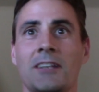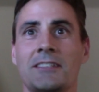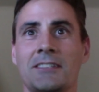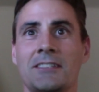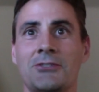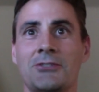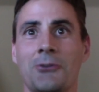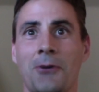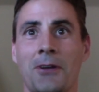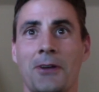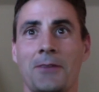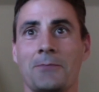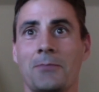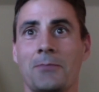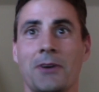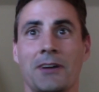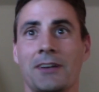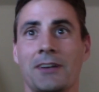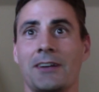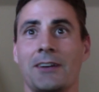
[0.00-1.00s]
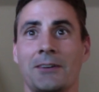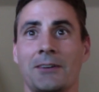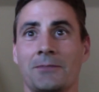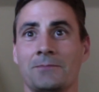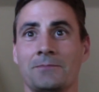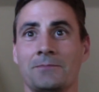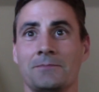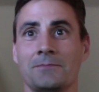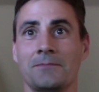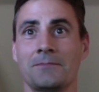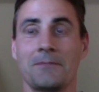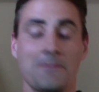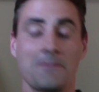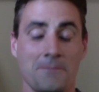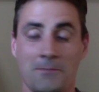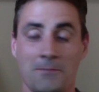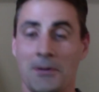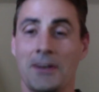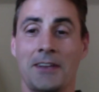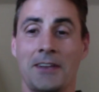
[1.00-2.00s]
joint, but
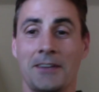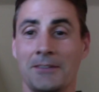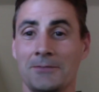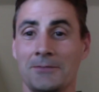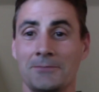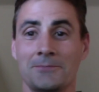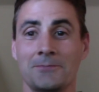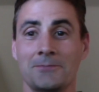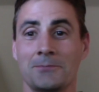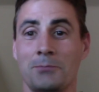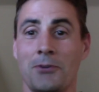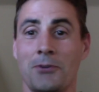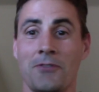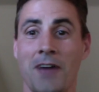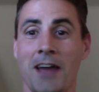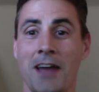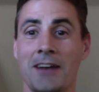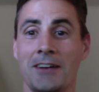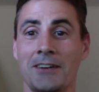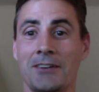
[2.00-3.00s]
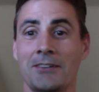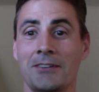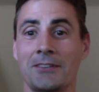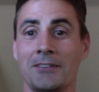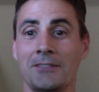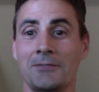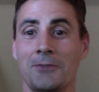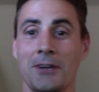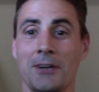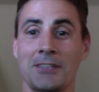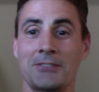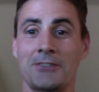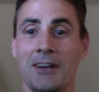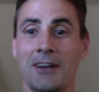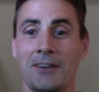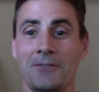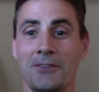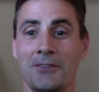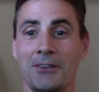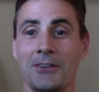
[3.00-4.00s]
it provided a
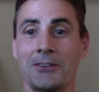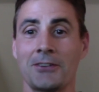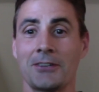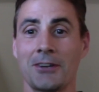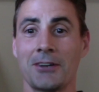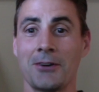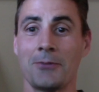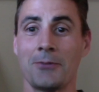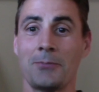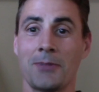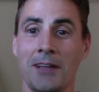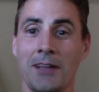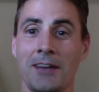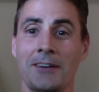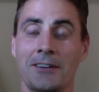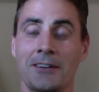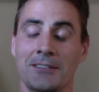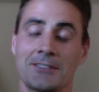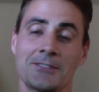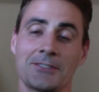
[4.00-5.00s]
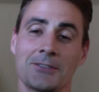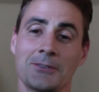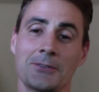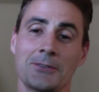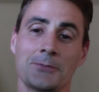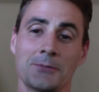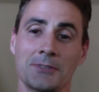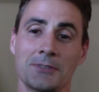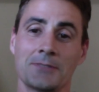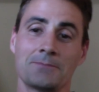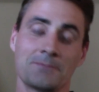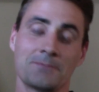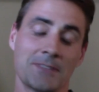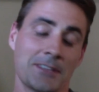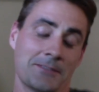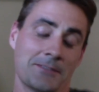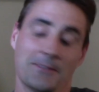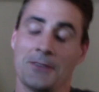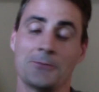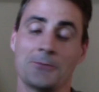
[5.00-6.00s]
racetrack for you to go play on, so
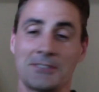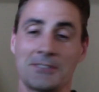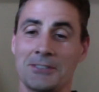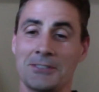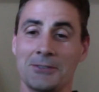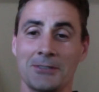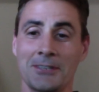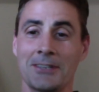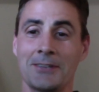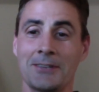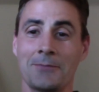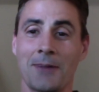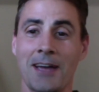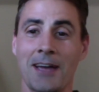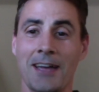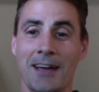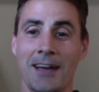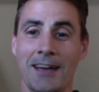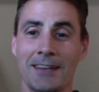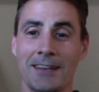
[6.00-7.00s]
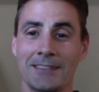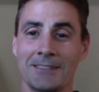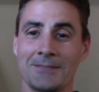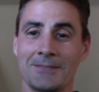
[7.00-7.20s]
it was still good in my eyes.